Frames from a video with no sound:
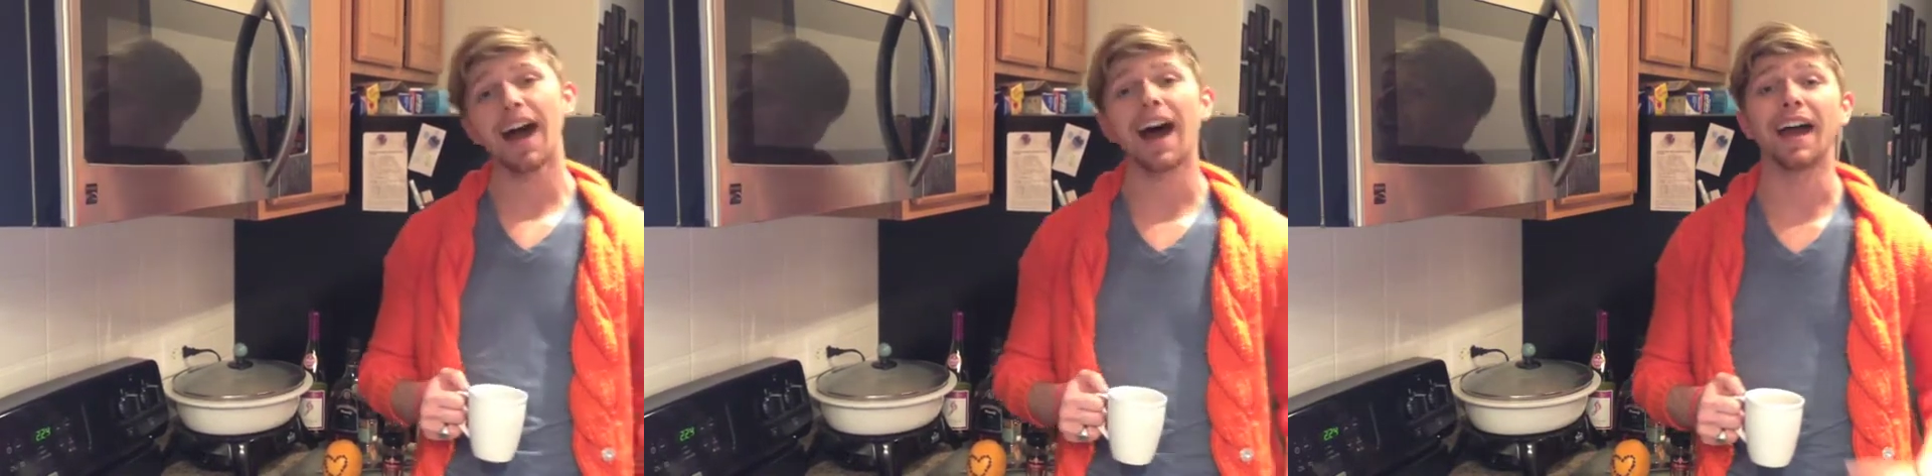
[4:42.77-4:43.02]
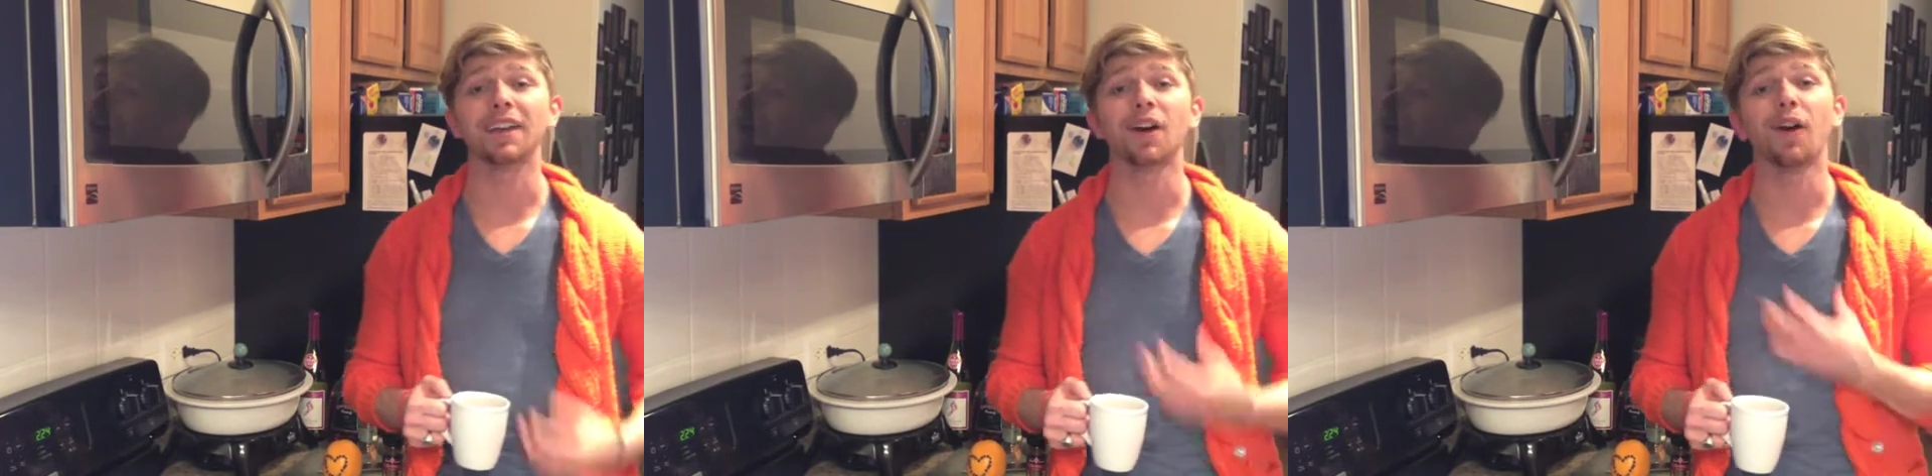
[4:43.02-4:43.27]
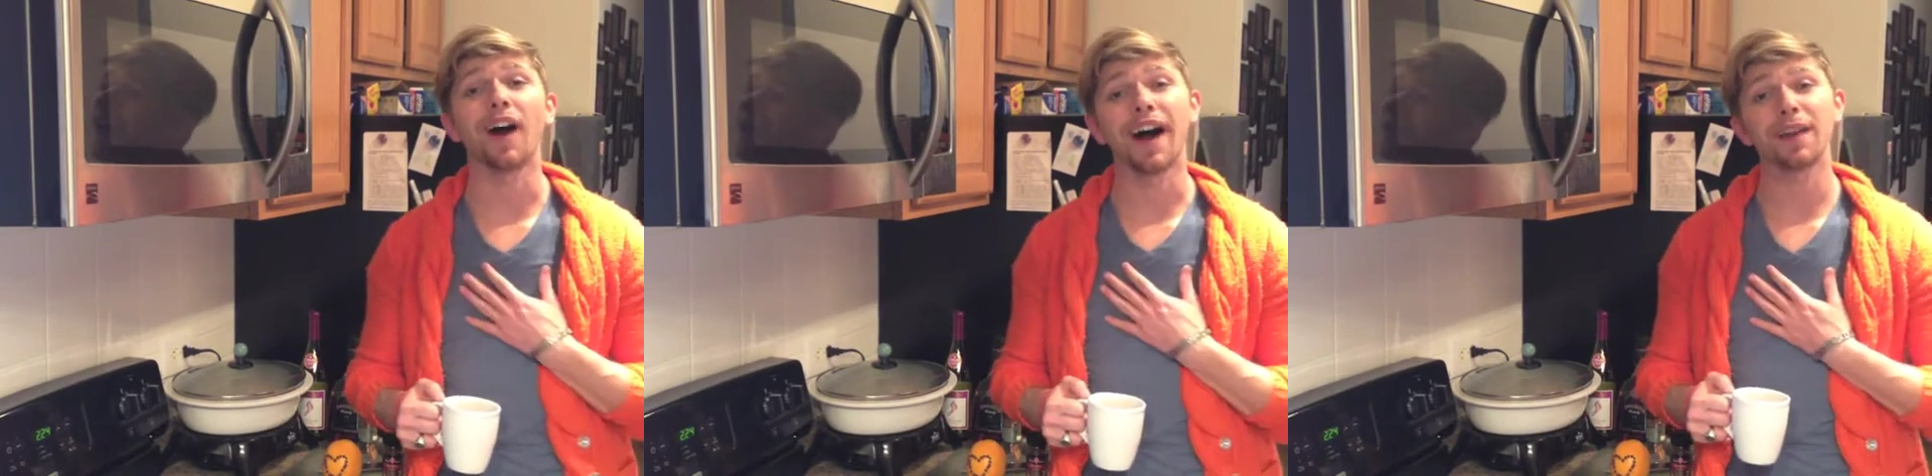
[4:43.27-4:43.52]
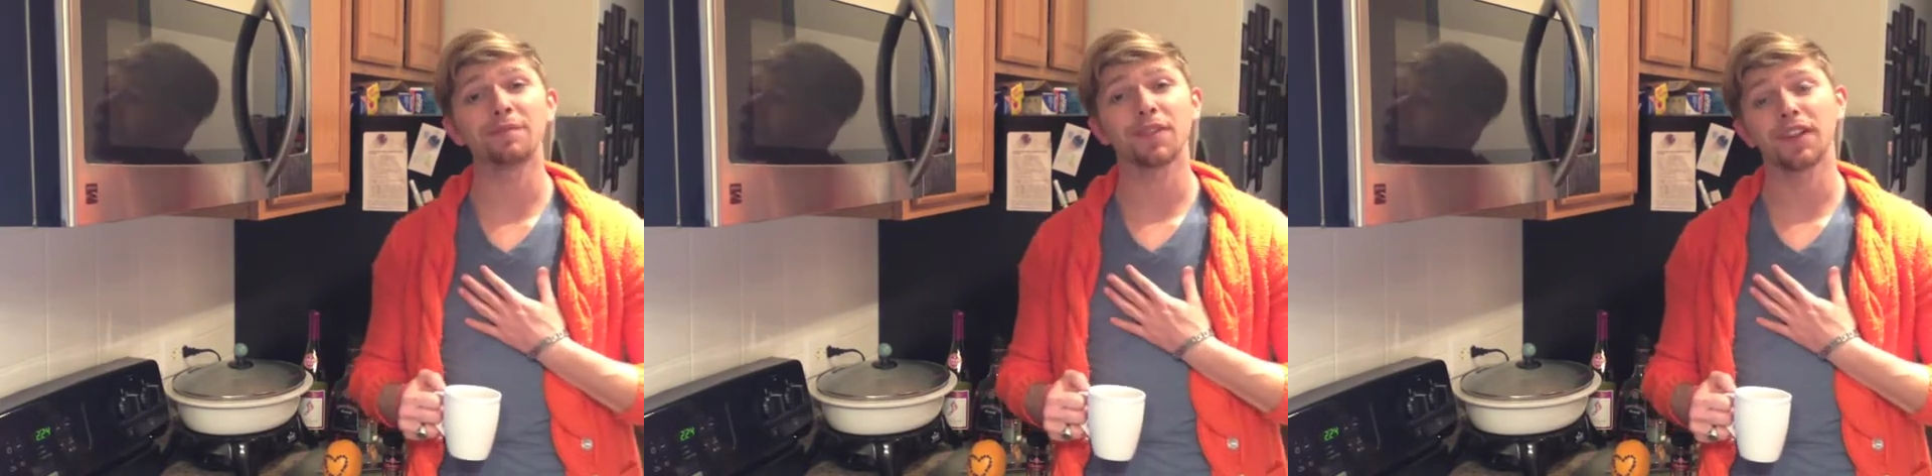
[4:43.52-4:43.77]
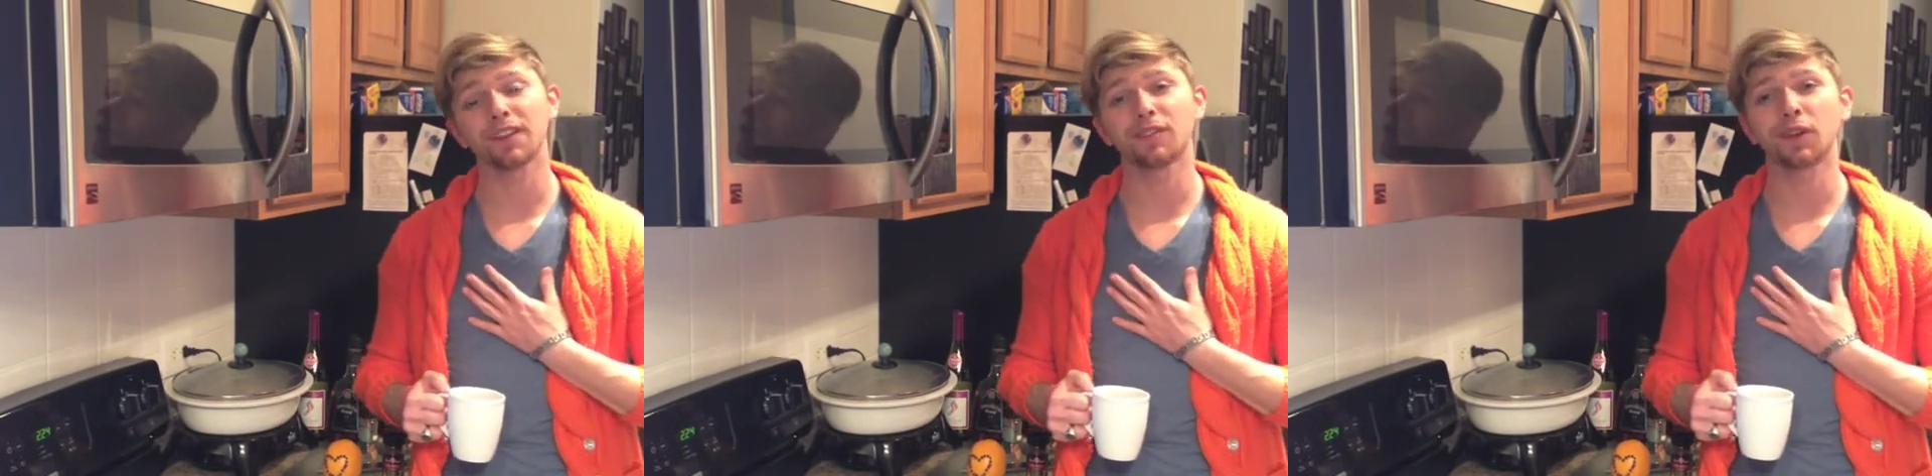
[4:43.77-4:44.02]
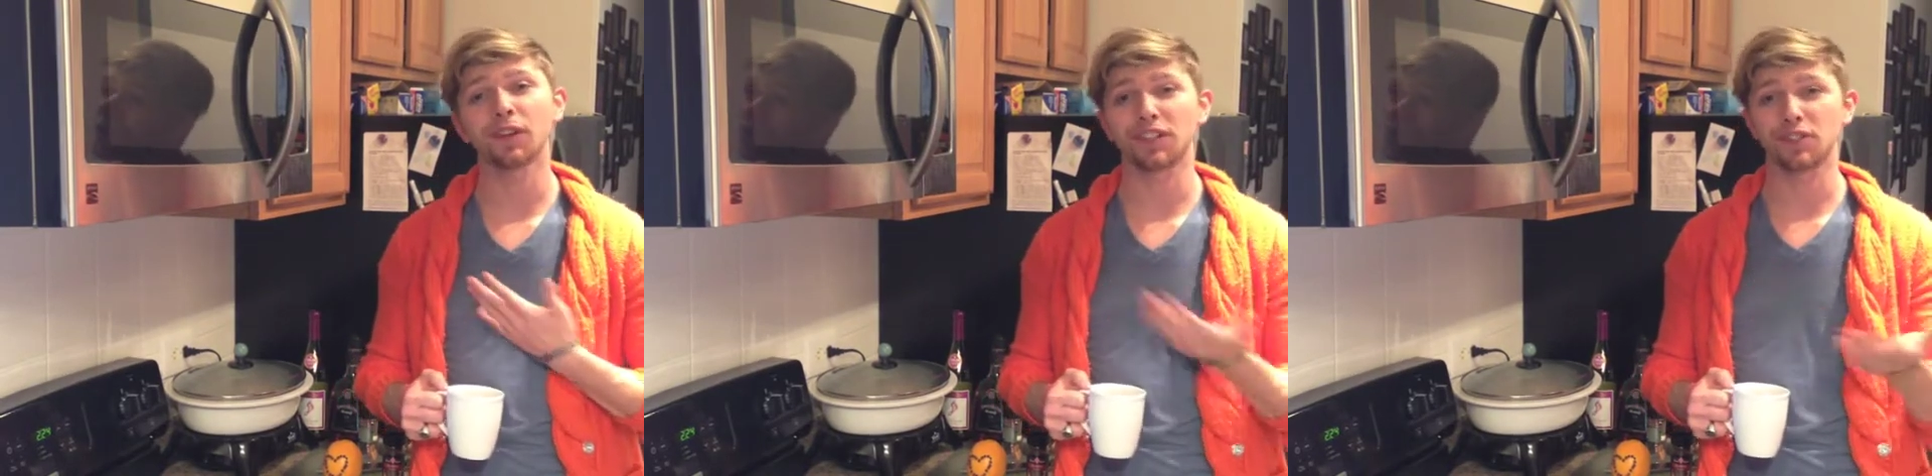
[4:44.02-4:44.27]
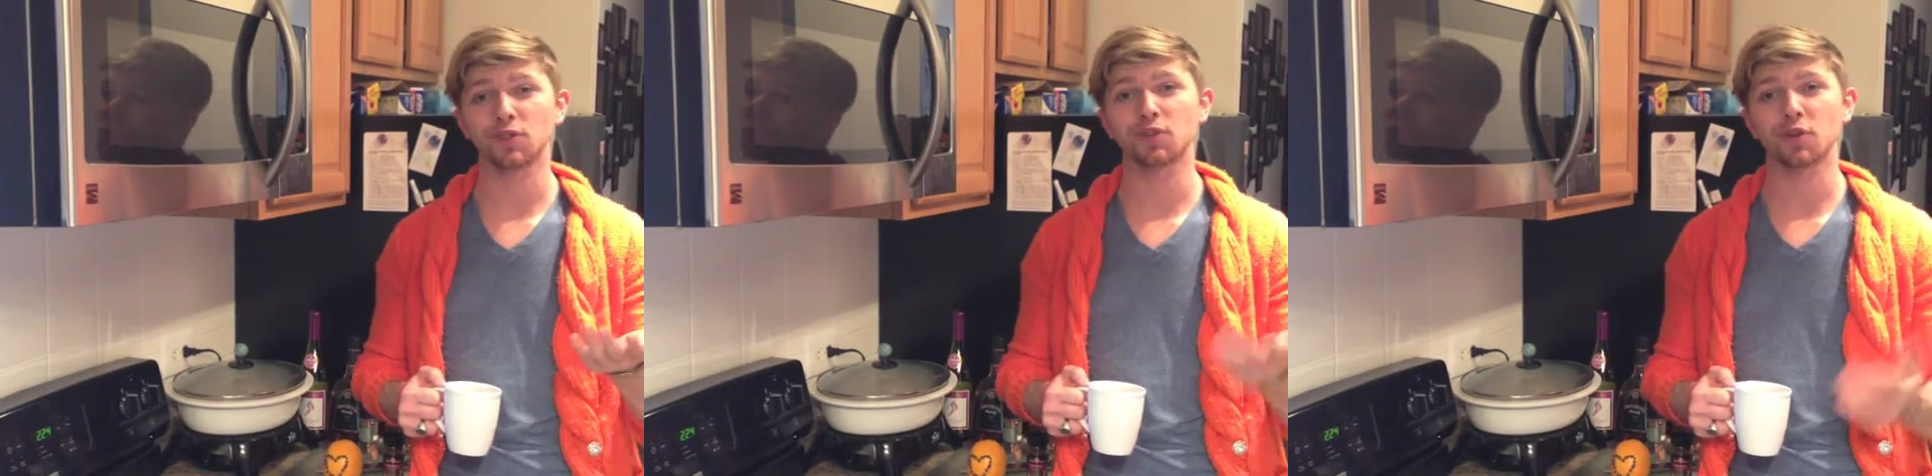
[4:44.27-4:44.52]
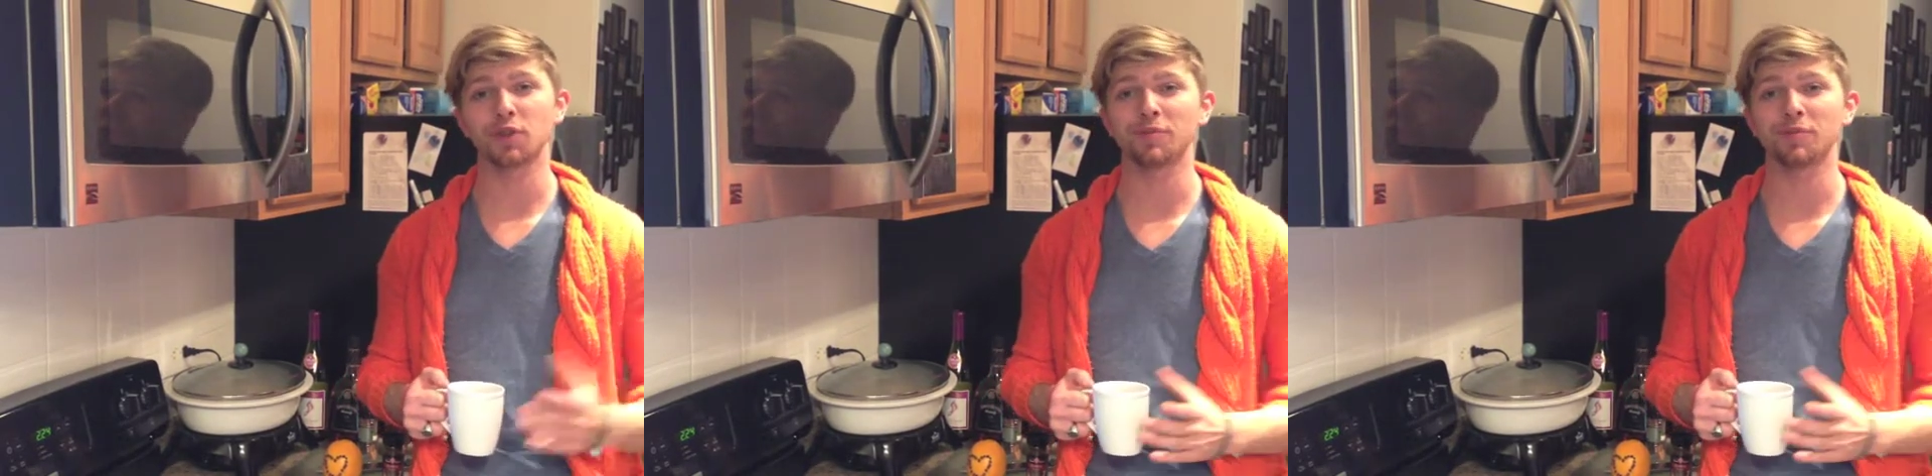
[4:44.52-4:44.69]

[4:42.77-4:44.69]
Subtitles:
I know I'm thankful that you join